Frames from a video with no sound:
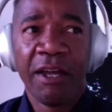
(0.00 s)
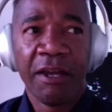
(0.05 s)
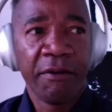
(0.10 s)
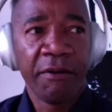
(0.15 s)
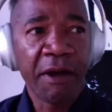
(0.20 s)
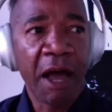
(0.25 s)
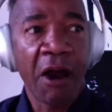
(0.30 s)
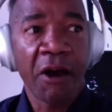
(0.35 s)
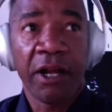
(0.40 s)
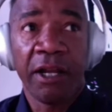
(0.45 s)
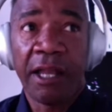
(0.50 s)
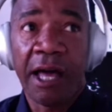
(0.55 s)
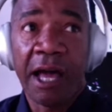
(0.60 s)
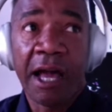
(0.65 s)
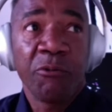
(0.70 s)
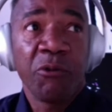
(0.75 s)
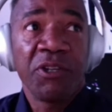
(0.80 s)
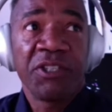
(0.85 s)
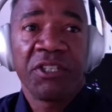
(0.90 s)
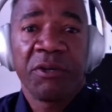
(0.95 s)
our
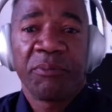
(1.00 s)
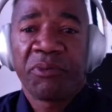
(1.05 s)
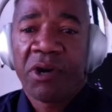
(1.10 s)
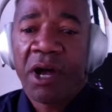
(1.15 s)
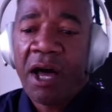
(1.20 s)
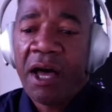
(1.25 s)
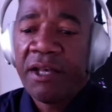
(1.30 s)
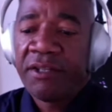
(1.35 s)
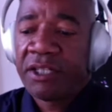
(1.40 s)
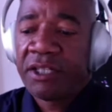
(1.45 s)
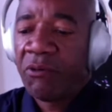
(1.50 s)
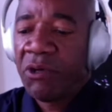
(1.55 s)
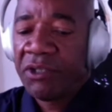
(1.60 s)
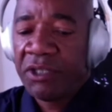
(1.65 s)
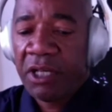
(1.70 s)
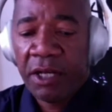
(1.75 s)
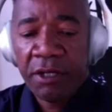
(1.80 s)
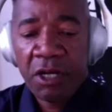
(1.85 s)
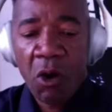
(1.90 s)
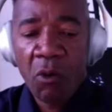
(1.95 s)
client was surprised that we
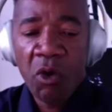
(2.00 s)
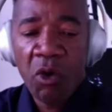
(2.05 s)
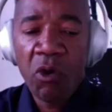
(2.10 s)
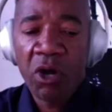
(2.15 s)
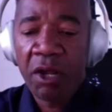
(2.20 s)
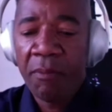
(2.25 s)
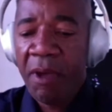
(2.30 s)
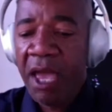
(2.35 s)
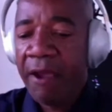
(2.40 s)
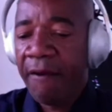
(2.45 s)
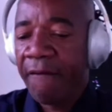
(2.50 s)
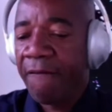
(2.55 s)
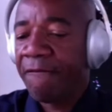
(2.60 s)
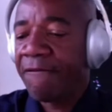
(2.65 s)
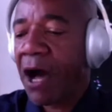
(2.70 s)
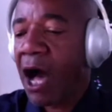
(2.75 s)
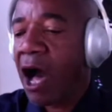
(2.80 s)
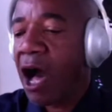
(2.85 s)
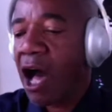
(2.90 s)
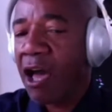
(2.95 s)
said, no, we want to make
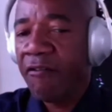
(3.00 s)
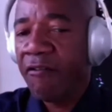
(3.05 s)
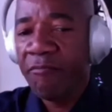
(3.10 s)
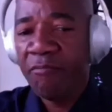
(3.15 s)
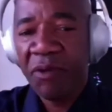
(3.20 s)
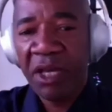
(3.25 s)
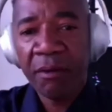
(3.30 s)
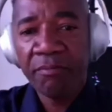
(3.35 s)
5 big